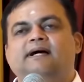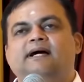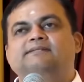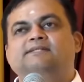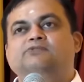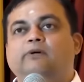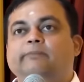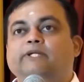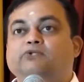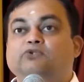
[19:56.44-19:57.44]
I said,
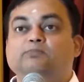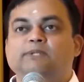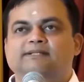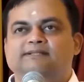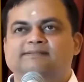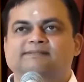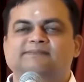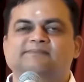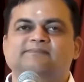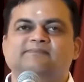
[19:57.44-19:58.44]
Swami, two brothers.
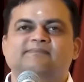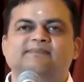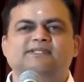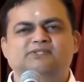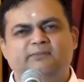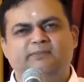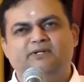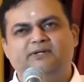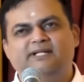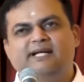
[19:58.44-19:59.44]
And Swami
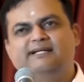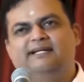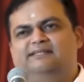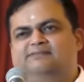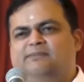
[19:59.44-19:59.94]
got angry.